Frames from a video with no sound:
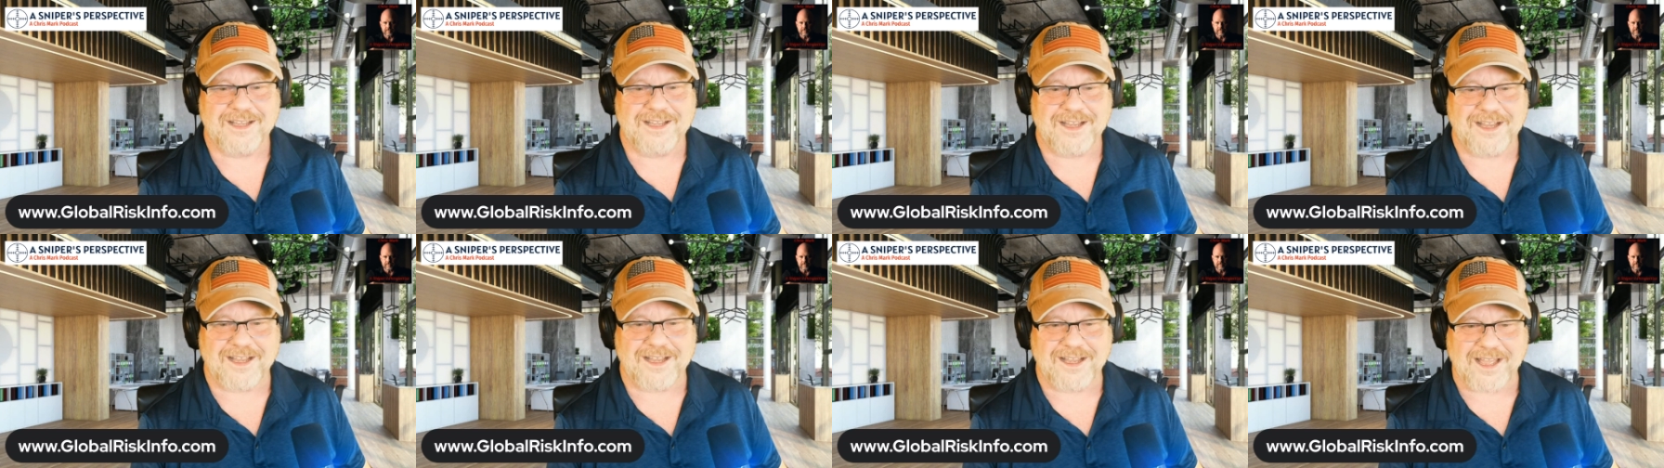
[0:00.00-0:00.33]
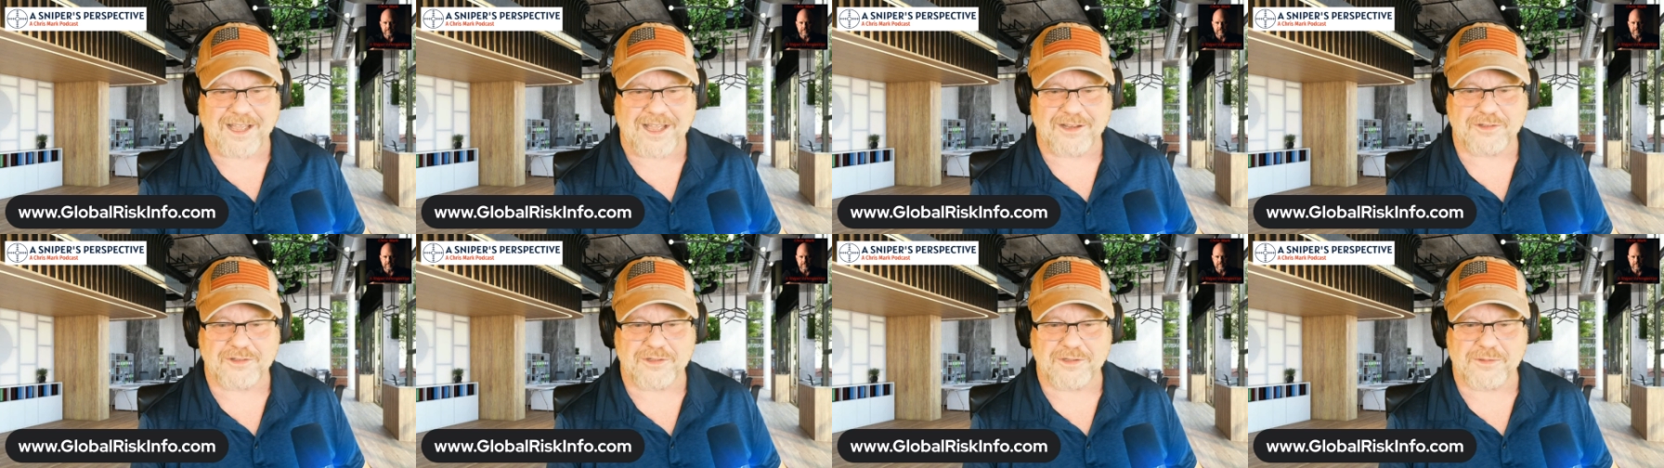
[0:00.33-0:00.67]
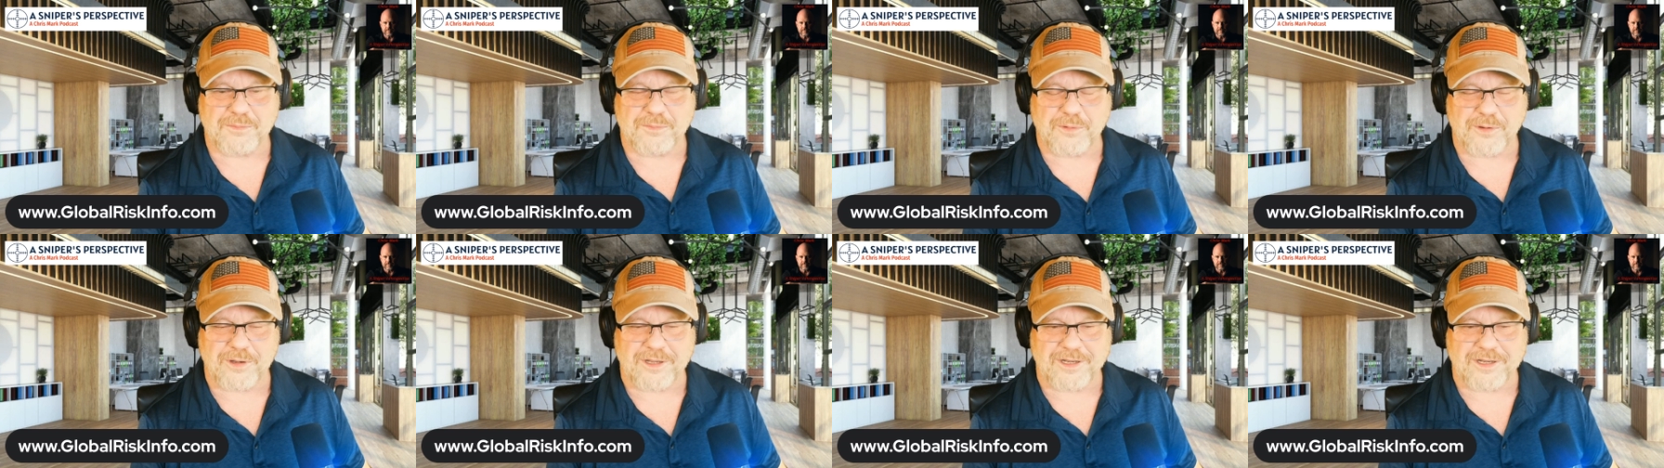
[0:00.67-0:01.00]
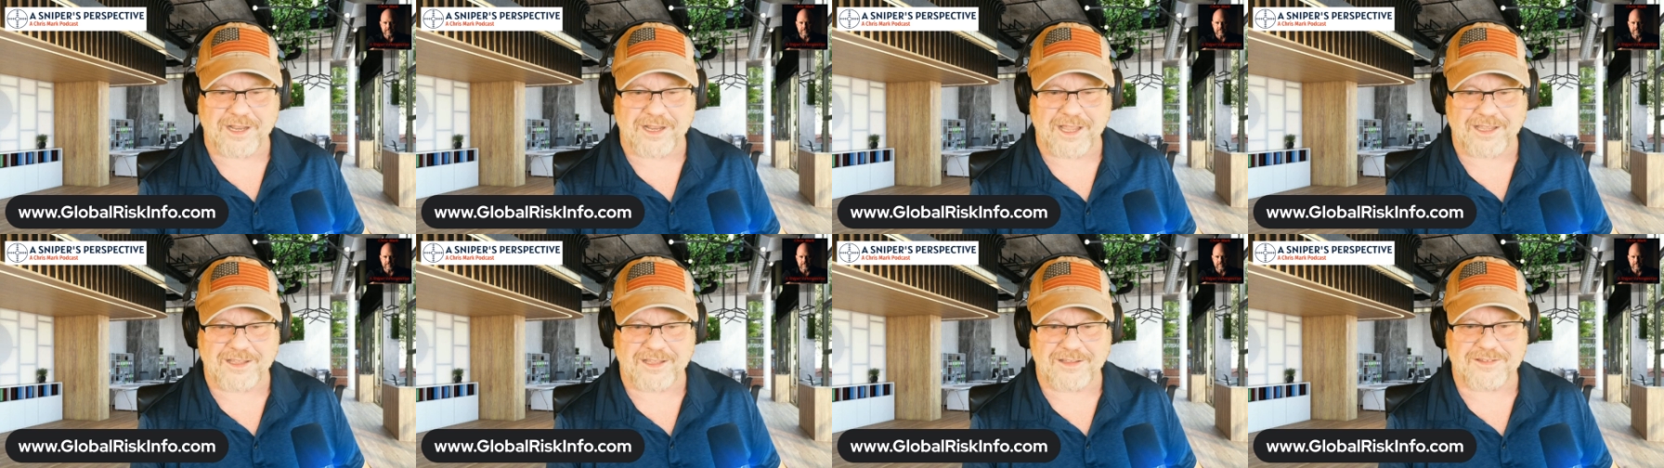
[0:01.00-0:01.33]
Uh, actually
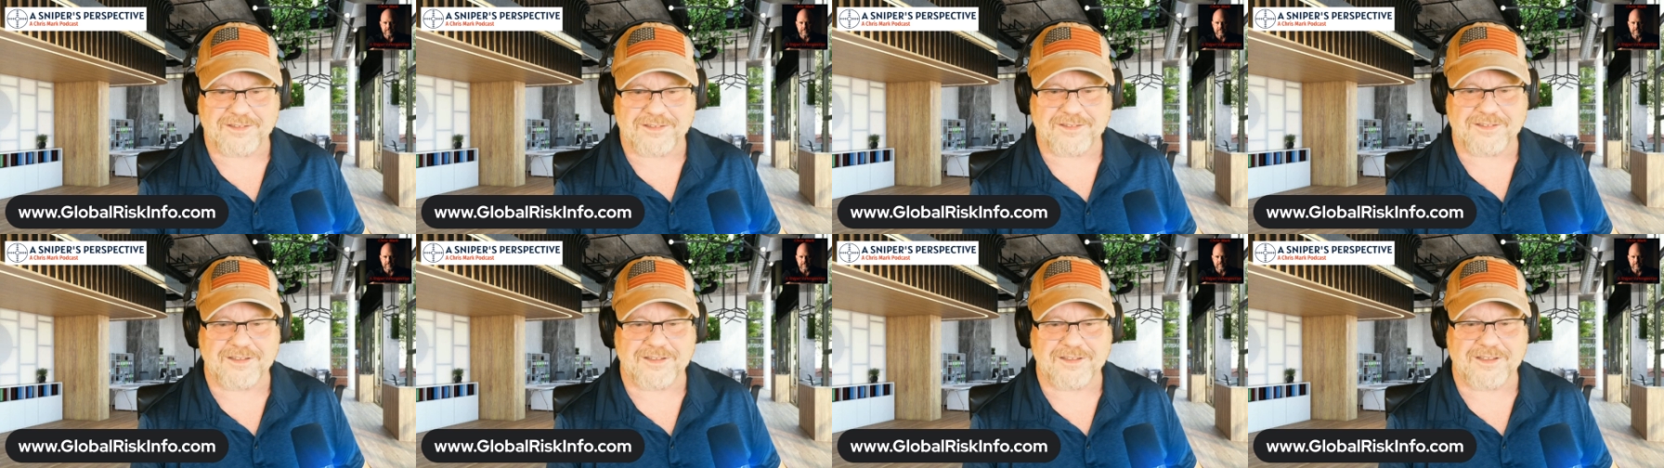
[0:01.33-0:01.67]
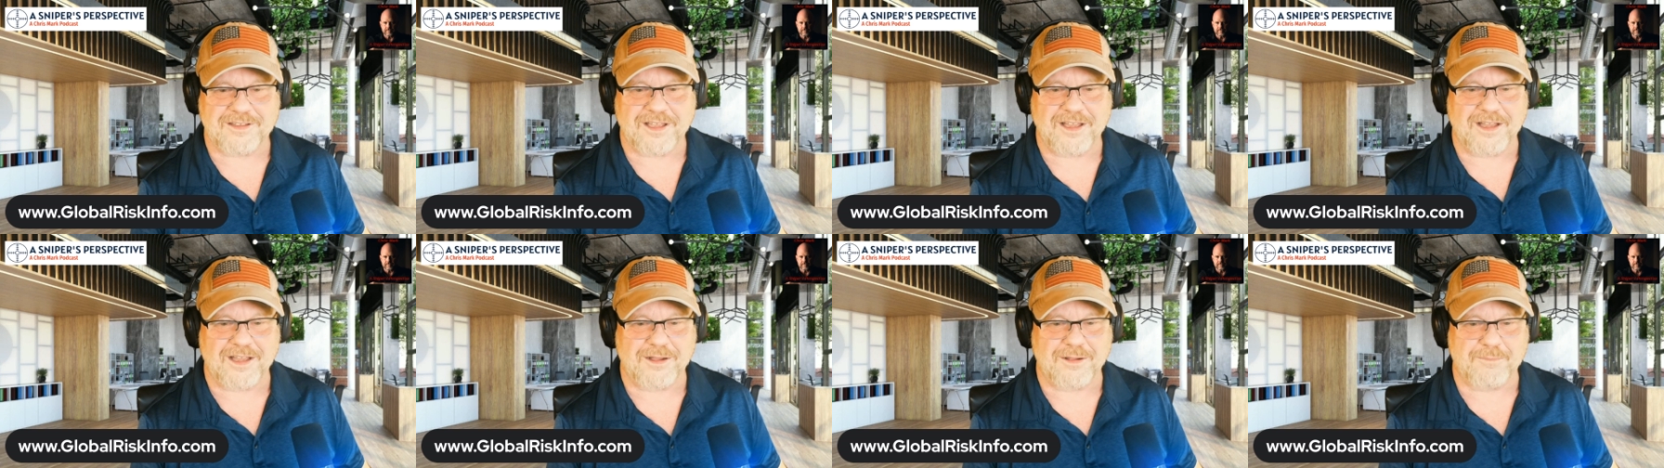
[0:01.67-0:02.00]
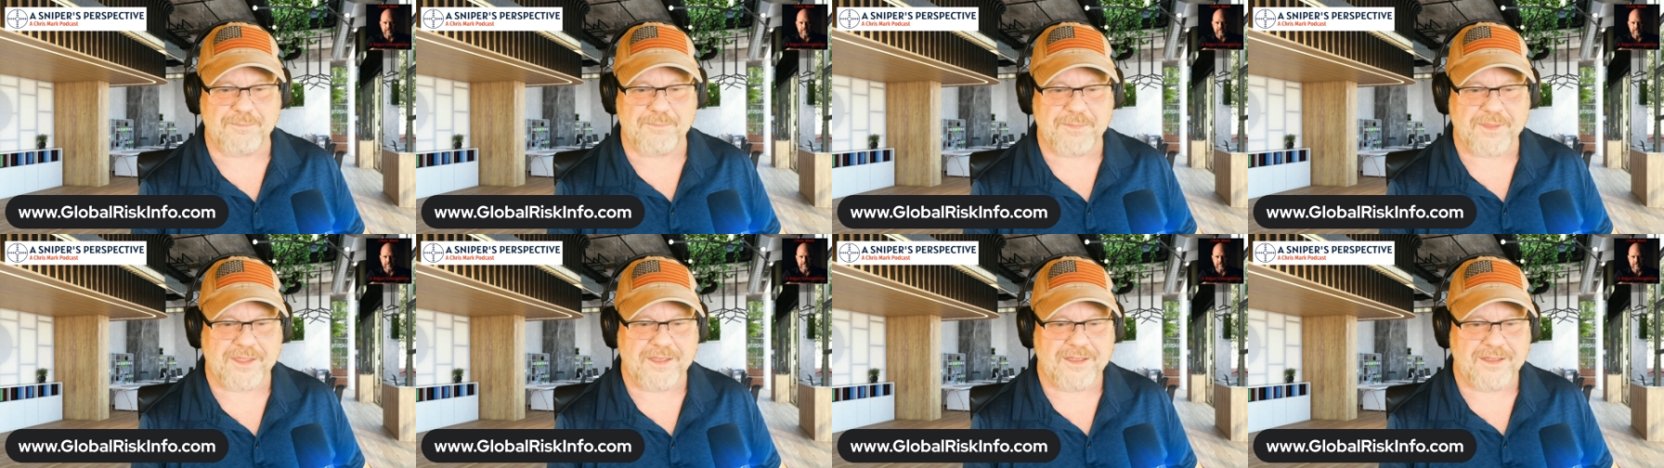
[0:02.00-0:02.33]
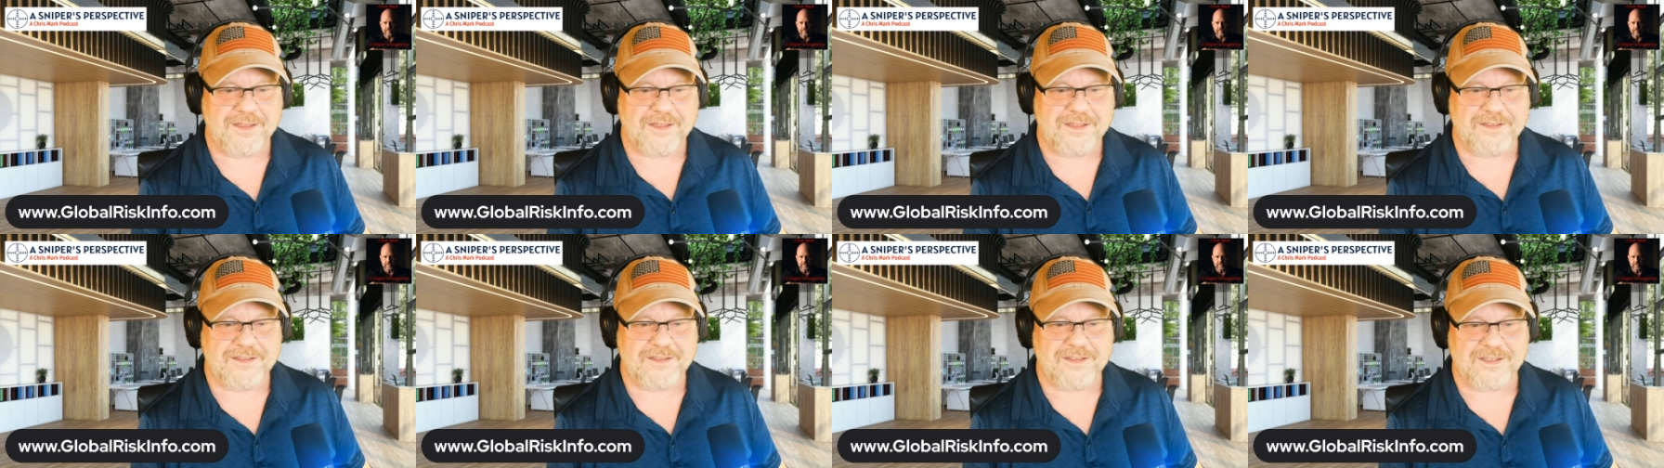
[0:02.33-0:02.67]
predates um,
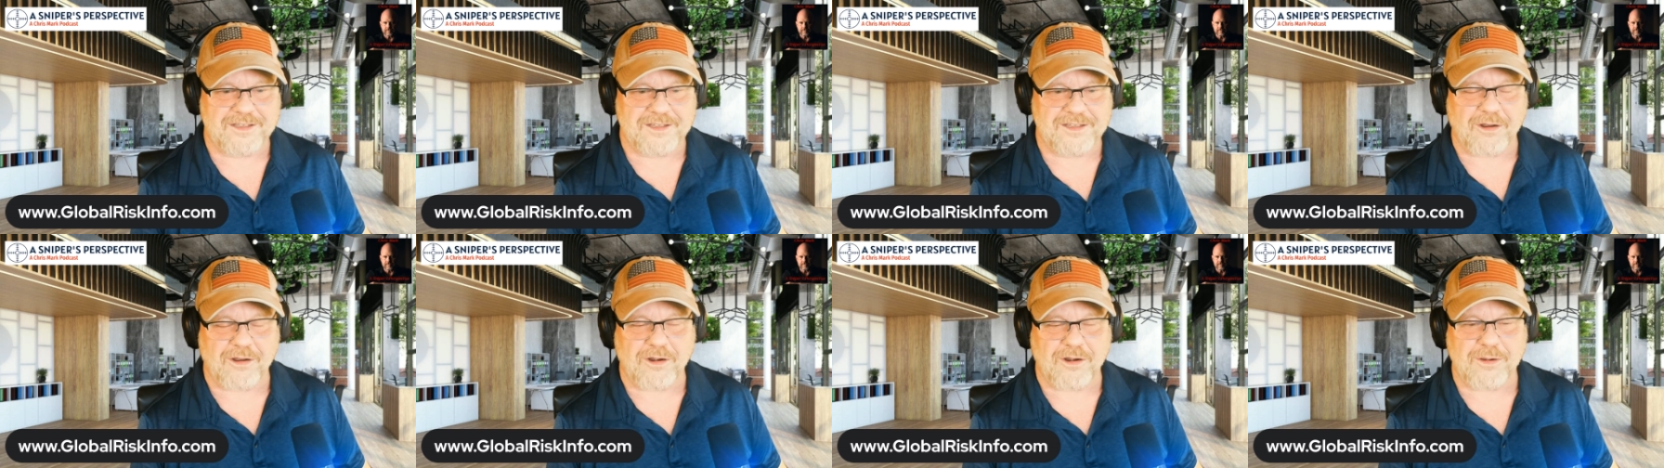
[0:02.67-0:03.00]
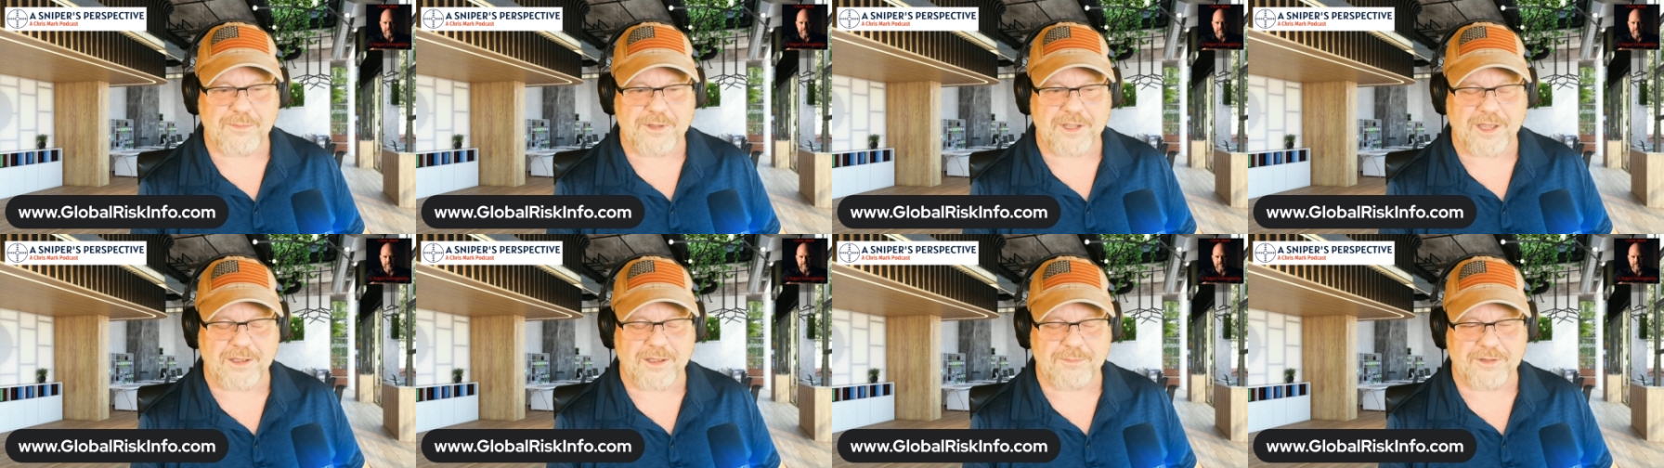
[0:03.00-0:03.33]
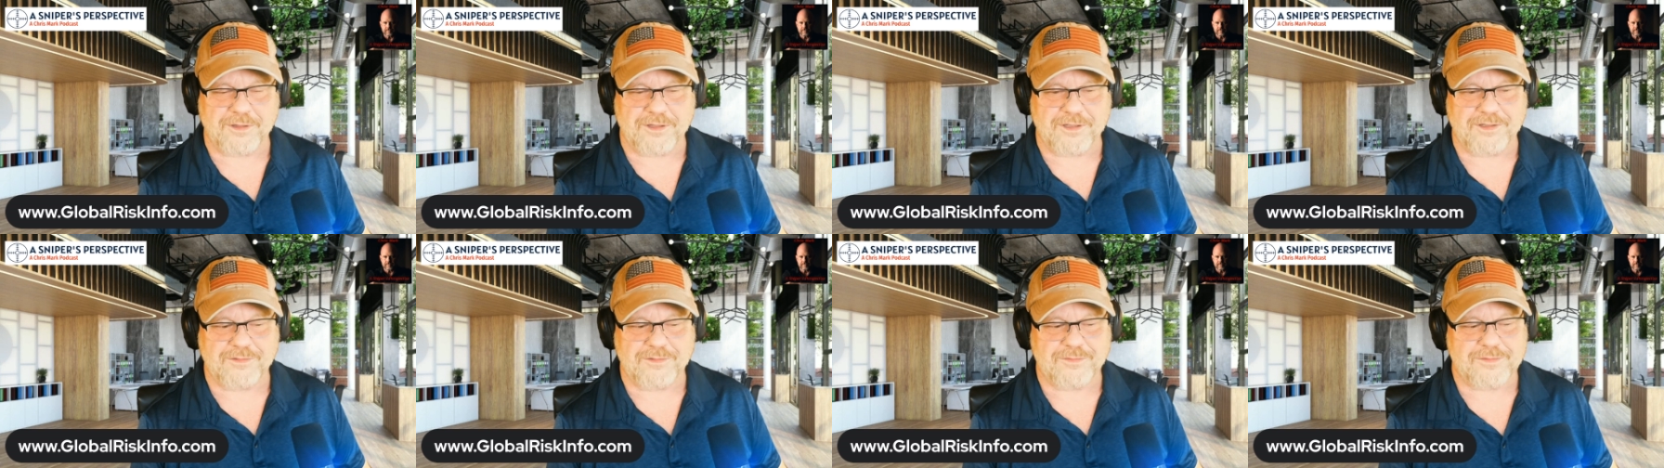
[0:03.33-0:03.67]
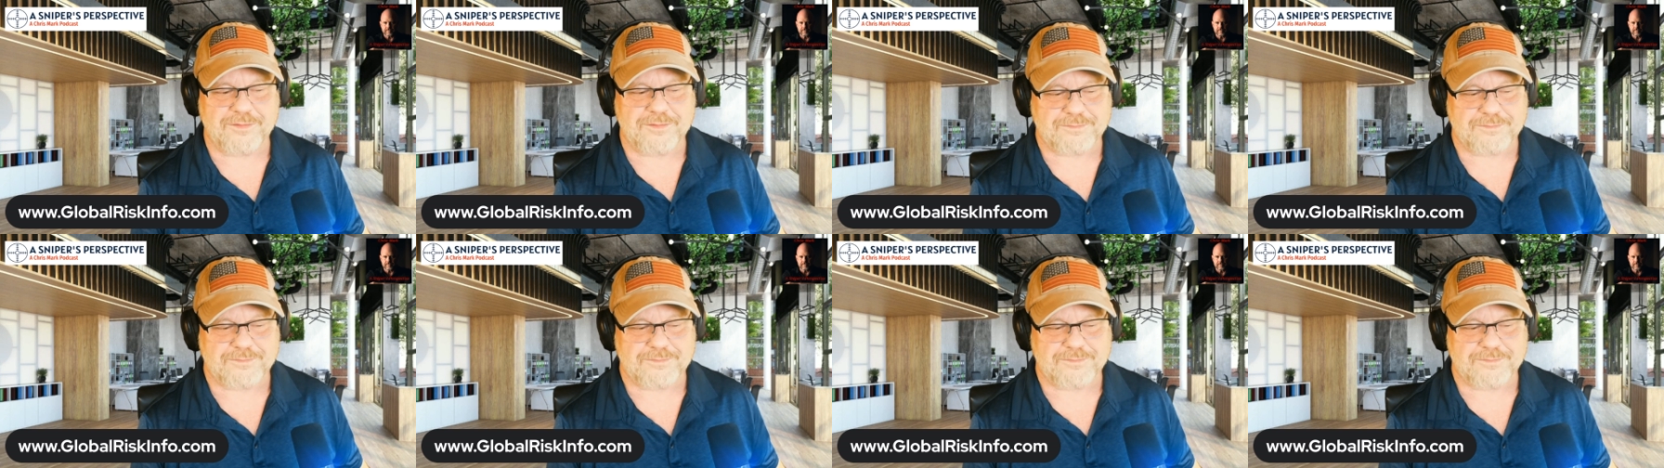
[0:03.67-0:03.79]
the Army, I believe.